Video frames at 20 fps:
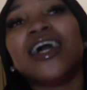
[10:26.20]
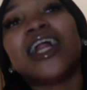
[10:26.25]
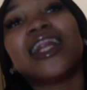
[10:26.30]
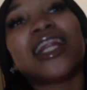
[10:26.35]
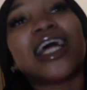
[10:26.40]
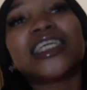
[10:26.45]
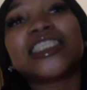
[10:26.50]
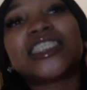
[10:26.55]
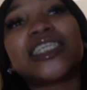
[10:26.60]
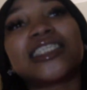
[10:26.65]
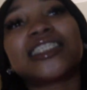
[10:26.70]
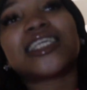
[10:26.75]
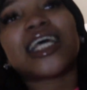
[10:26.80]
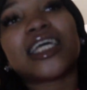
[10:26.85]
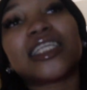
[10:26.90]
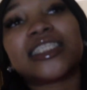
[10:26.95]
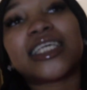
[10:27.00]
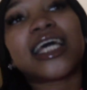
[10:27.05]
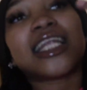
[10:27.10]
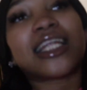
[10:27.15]
let's just say
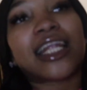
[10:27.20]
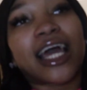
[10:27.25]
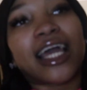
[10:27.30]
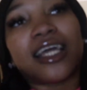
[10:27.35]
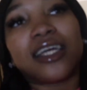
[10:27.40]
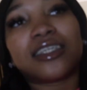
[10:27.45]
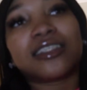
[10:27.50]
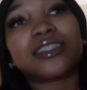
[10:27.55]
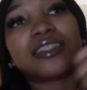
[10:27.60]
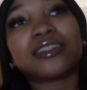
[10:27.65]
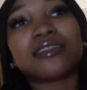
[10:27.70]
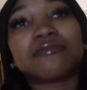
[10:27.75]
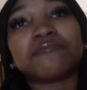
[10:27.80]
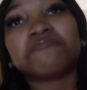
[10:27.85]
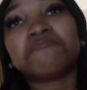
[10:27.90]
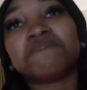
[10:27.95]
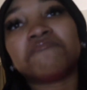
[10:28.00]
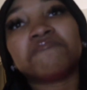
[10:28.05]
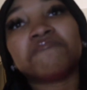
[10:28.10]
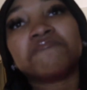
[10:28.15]
10 likes.
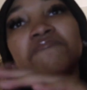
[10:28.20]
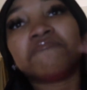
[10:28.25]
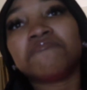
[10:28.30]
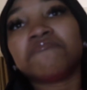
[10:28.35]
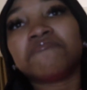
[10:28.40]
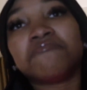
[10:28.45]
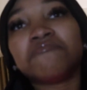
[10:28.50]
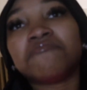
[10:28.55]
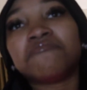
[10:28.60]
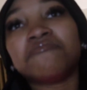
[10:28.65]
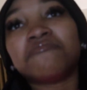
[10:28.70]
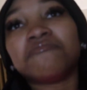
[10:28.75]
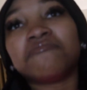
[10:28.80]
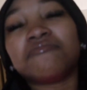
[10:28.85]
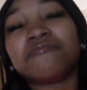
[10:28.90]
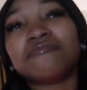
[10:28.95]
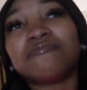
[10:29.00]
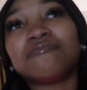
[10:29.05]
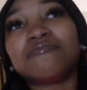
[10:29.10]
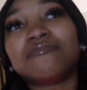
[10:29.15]
No,
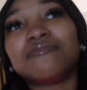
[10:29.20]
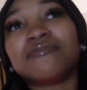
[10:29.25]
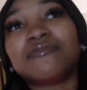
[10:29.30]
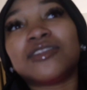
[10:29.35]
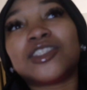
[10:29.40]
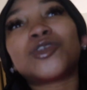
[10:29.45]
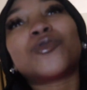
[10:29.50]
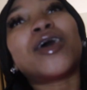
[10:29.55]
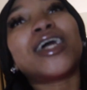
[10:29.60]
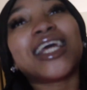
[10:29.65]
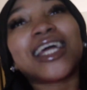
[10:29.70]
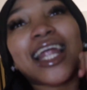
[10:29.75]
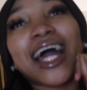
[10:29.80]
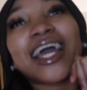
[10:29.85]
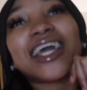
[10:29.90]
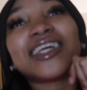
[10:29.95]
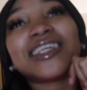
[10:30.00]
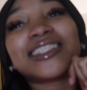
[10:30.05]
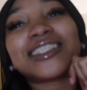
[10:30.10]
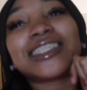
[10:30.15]
20. 20
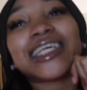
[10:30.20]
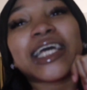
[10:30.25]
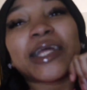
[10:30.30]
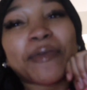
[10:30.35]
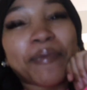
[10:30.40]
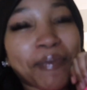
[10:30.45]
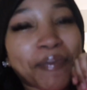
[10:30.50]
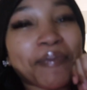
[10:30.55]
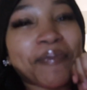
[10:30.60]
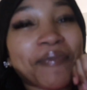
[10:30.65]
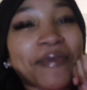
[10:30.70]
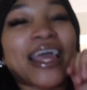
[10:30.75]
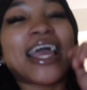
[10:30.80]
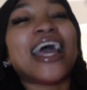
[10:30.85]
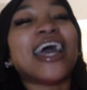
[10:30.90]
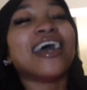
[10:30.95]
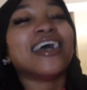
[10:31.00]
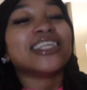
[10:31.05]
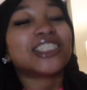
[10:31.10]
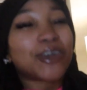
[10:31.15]
likes? 20.
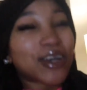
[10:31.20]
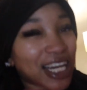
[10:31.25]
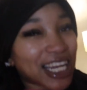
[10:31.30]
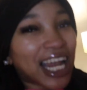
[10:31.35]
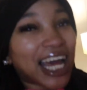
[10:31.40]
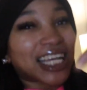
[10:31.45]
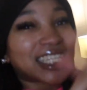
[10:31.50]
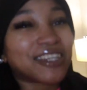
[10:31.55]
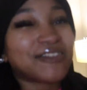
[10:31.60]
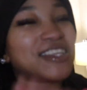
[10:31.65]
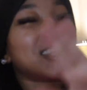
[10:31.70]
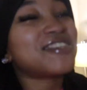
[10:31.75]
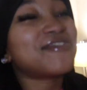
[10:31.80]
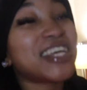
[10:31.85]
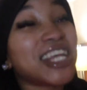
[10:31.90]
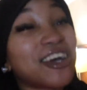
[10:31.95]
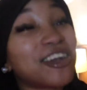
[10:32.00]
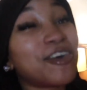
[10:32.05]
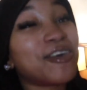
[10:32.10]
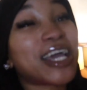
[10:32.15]
20 likes. If this
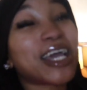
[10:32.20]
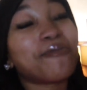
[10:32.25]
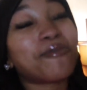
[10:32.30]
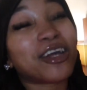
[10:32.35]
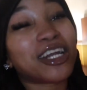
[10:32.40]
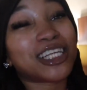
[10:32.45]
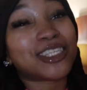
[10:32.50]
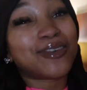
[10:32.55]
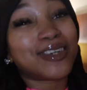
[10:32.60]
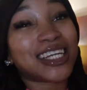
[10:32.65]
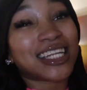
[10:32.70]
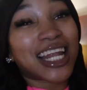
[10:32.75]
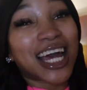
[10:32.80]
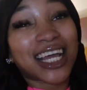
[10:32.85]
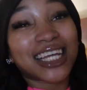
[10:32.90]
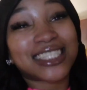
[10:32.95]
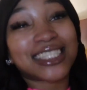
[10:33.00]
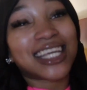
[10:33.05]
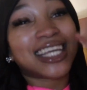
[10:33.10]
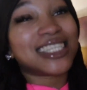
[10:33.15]
video don't get more than 20
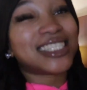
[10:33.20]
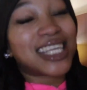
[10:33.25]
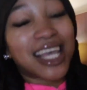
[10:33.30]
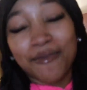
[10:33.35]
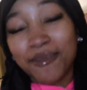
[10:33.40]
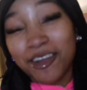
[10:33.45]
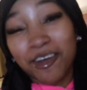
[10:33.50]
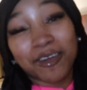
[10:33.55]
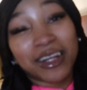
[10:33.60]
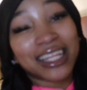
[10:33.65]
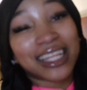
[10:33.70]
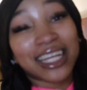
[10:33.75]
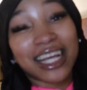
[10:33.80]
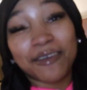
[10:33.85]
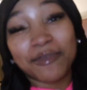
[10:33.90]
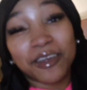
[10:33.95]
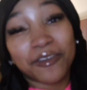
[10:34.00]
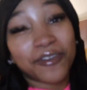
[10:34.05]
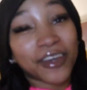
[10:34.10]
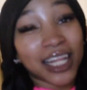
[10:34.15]
likes, then Sami don't need to
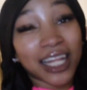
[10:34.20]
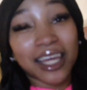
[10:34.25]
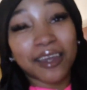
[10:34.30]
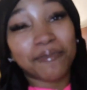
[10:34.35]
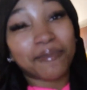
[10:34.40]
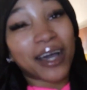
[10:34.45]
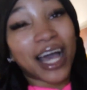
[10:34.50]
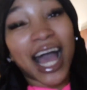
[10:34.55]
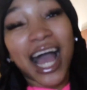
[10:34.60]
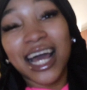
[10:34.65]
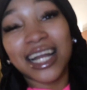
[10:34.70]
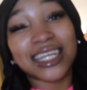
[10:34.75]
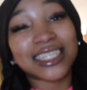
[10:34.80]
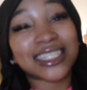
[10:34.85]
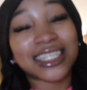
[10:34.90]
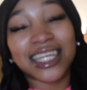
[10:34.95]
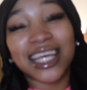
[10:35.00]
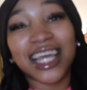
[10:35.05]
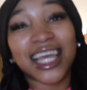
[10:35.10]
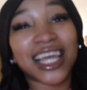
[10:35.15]
come to Philly. But
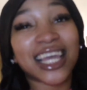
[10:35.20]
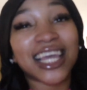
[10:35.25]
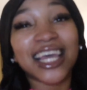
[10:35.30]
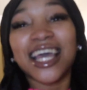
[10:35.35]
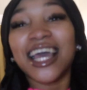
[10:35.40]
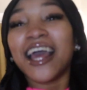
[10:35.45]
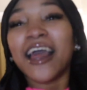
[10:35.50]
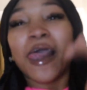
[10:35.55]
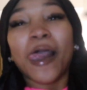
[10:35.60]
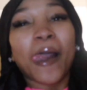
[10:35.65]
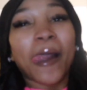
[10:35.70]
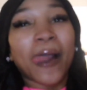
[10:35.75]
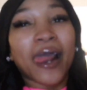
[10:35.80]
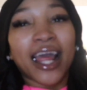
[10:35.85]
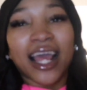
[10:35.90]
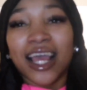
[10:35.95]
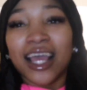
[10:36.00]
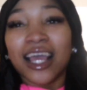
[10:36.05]
honestly, no, I'm gonna,